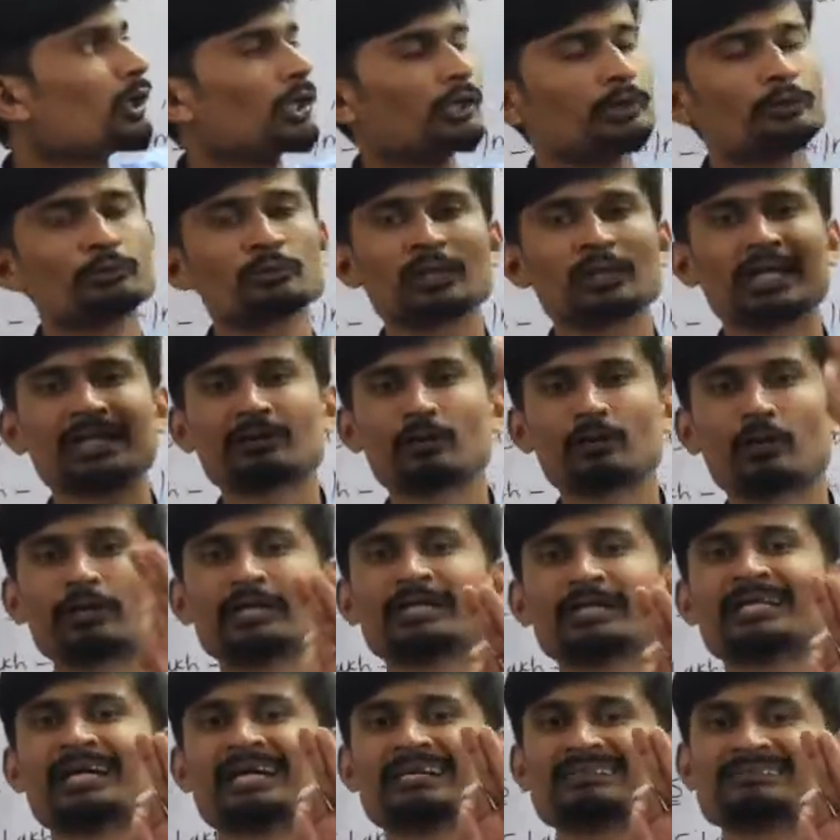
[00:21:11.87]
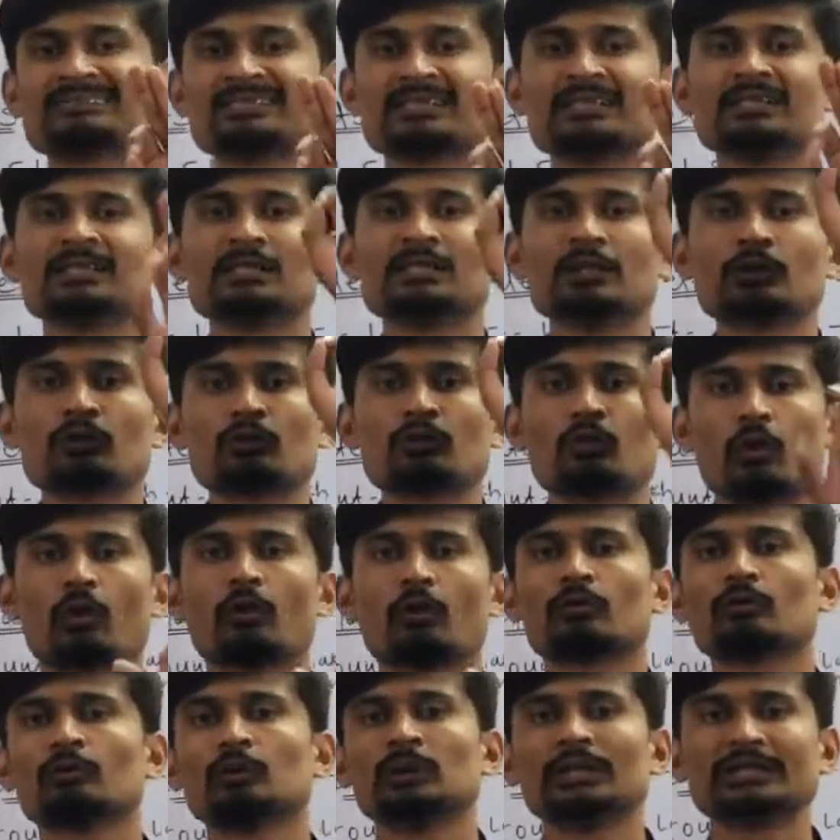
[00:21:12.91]
or you can call it as a
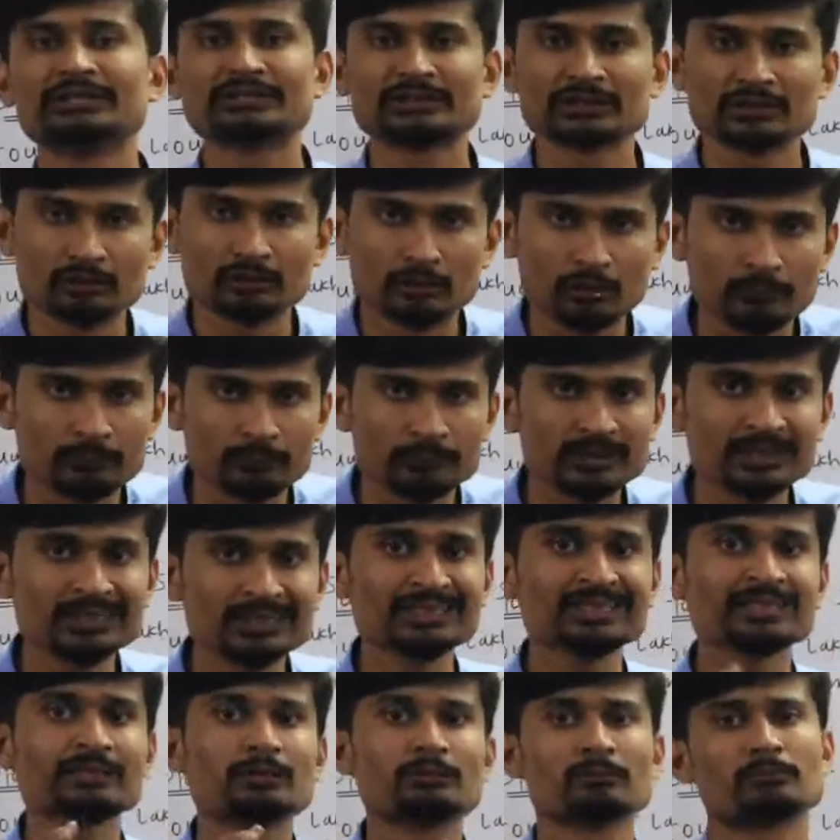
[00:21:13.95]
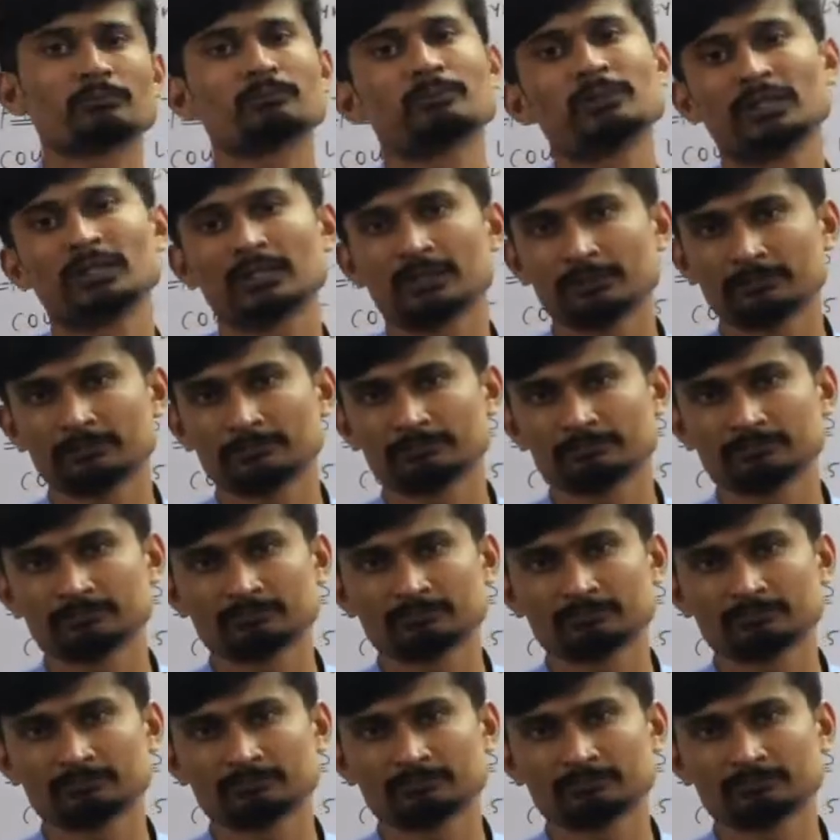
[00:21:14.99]
coagulation of the blood.